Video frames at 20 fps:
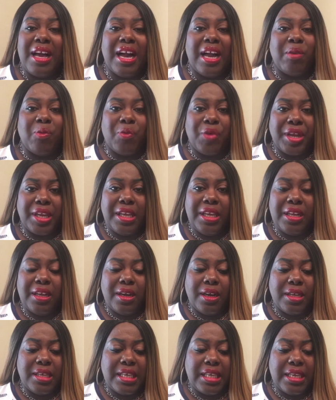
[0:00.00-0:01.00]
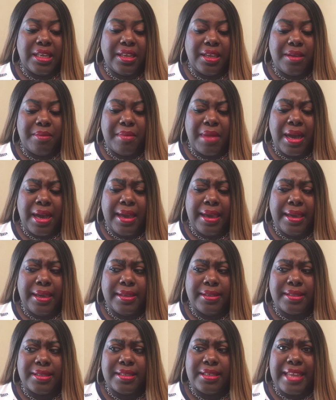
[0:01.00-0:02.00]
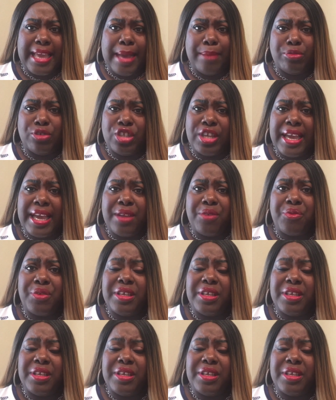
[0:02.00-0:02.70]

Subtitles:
I'm working on getting my Snapchat